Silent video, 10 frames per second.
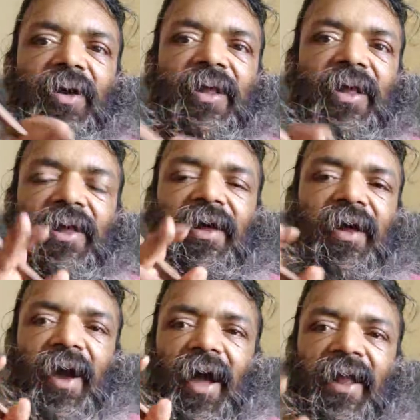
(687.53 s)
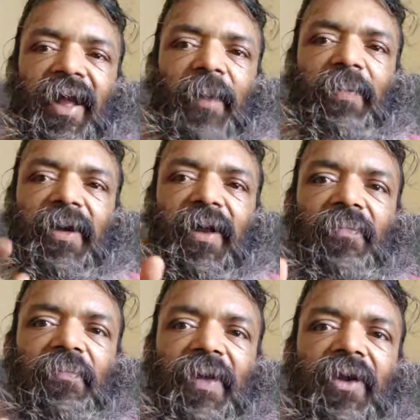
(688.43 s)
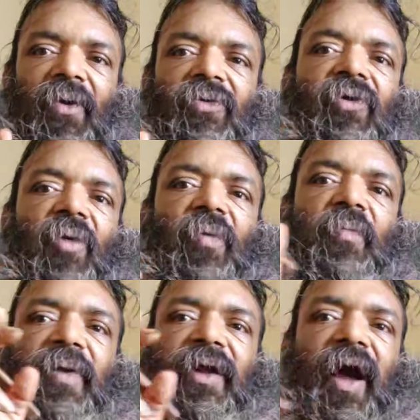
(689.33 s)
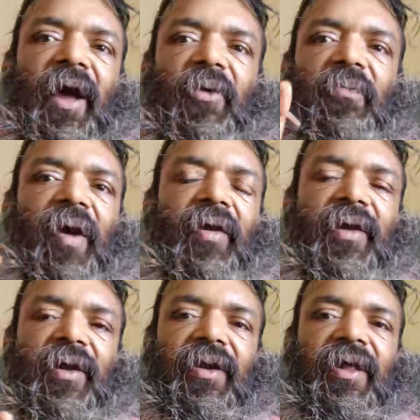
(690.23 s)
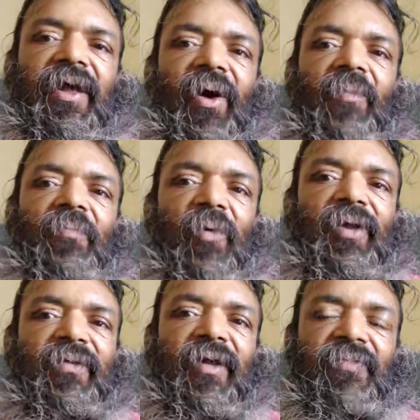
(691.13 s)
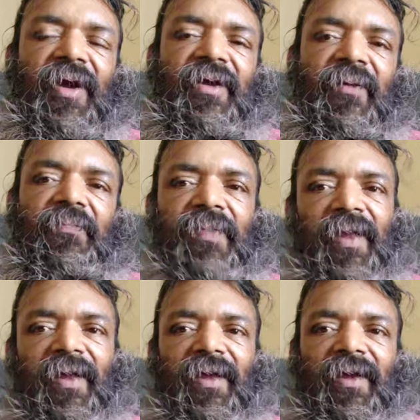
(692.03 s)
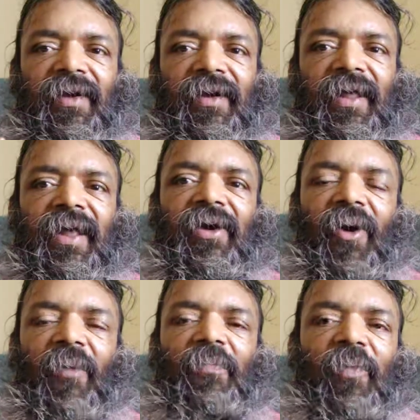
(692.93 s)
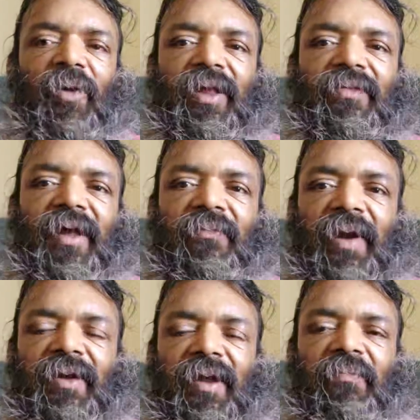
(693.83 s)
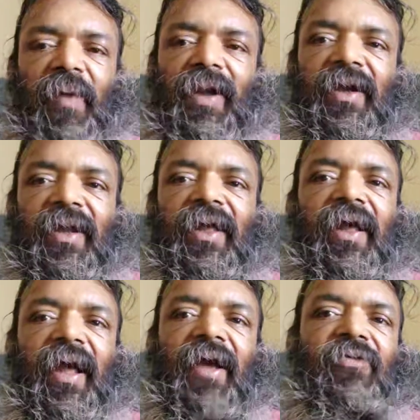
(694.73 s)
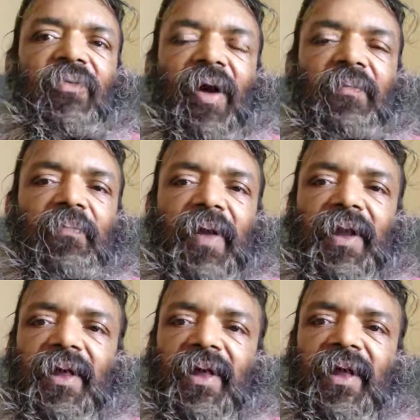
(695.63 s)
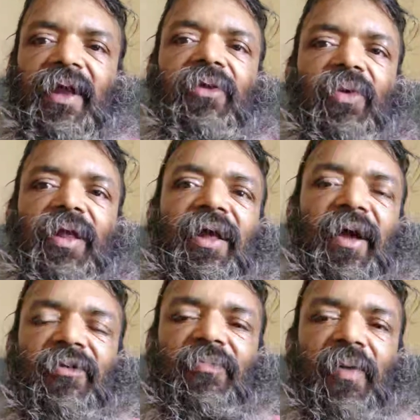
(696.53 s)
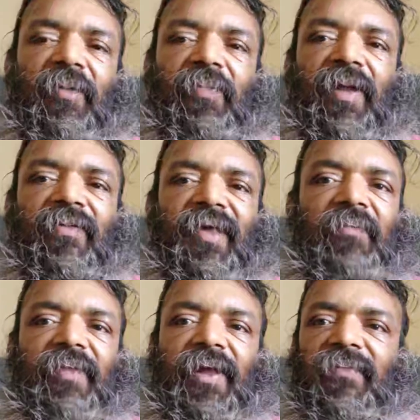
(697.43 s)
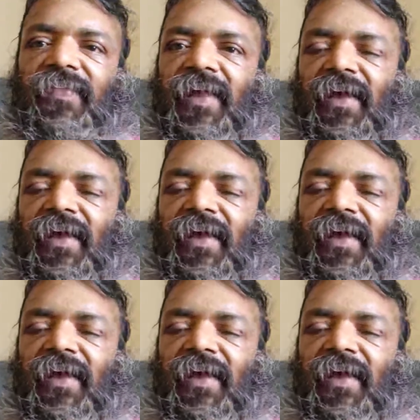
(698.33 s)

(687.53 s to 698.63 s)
d, and capital P on top of it arrow mark, d of position vector. D of position vector by dxy plane into dxy plane. Same thing.